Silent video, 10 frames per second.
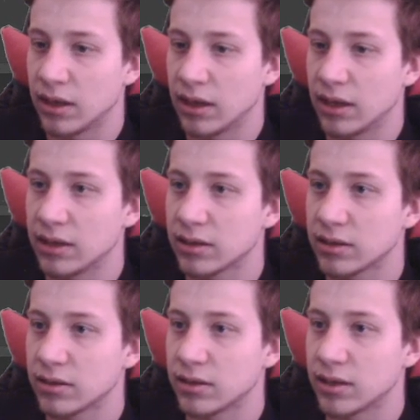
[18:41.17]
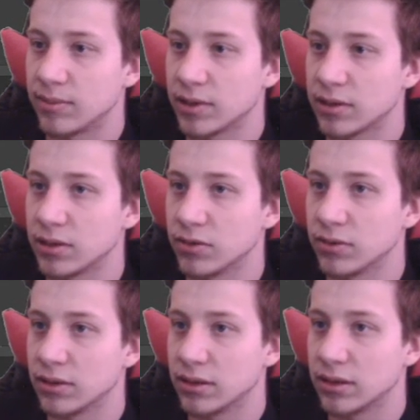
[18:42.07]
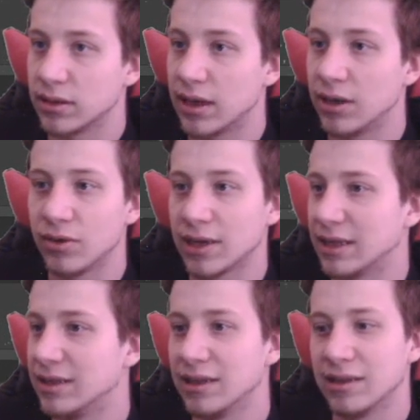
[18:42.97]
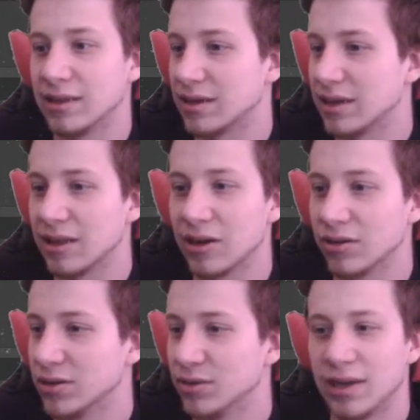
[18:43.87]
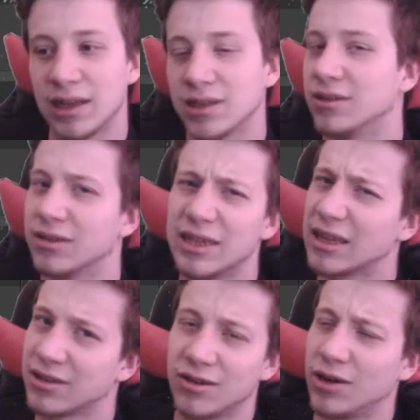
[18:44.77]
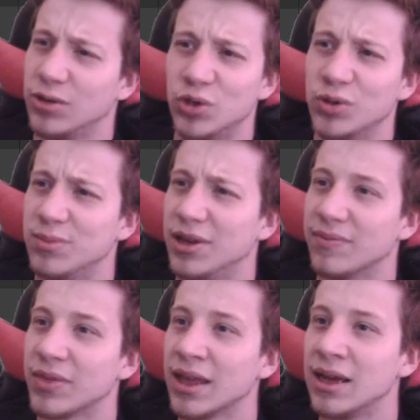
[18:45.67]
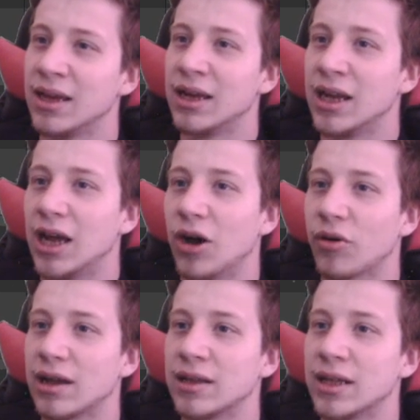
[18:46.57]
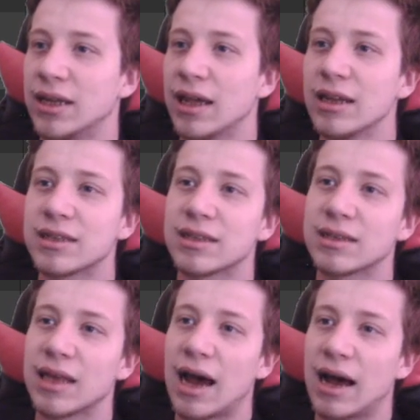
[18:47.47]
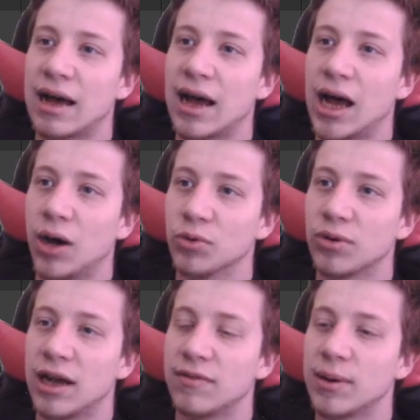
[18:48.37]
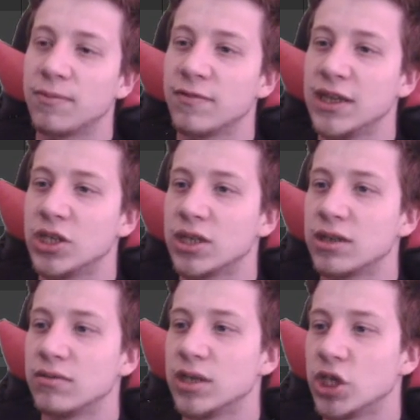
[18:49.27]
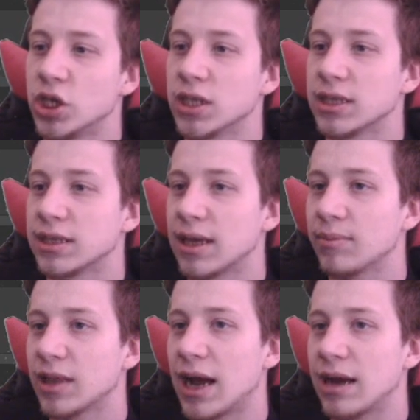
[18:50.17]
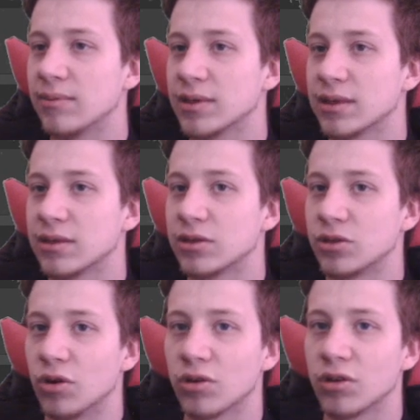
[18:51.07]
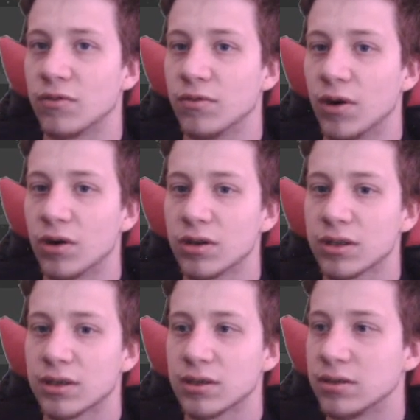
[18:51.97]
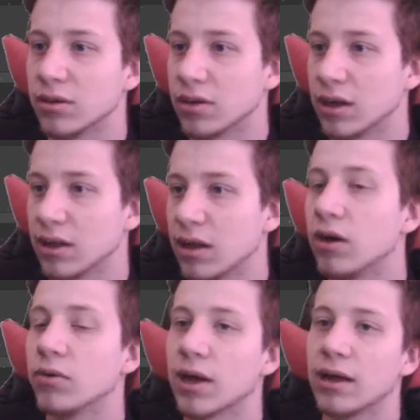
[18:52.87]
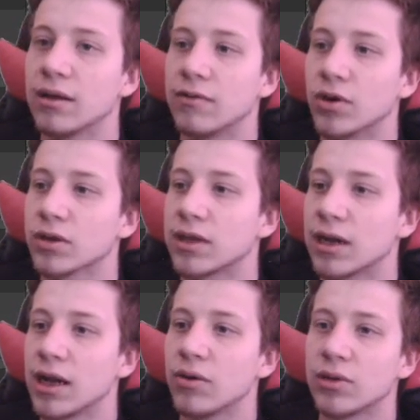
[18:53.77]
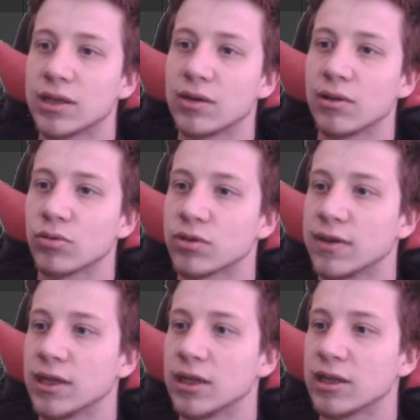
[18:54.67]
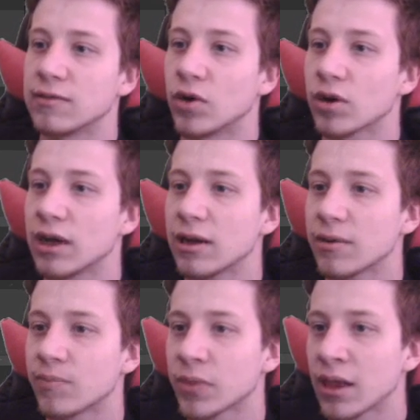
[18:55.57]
and cobblestone. And you can see it's really not good. That's not how it should be. Okay, there is auto unwrap feature which sometimes sort of works, not really. Oh, okay, it works right now. That's how it looks when it is working.